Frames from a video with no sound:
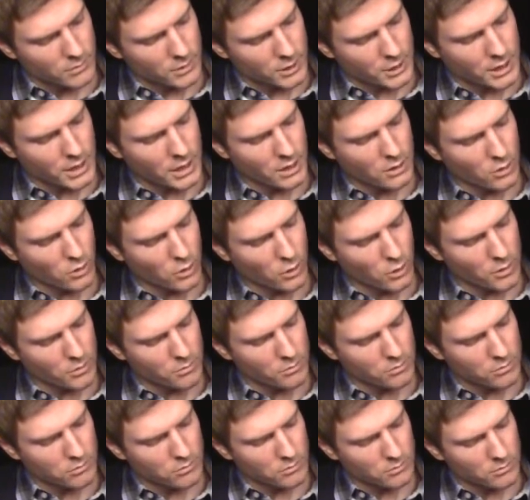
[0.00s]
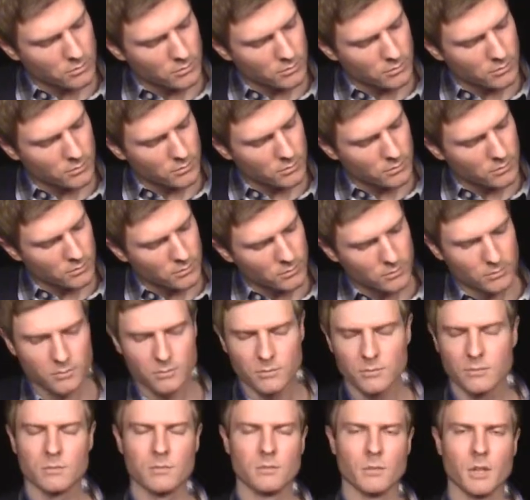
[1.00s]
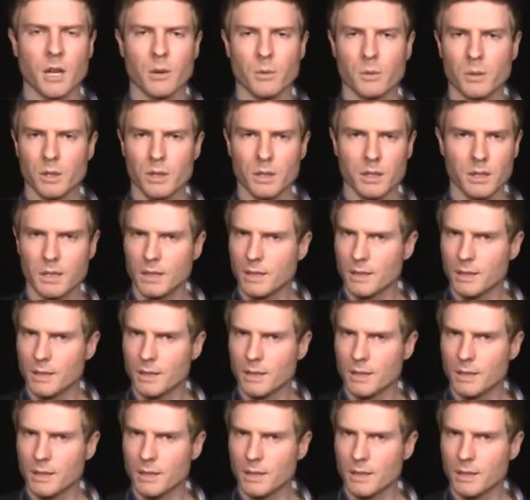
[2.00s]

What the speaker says: D chord, not really an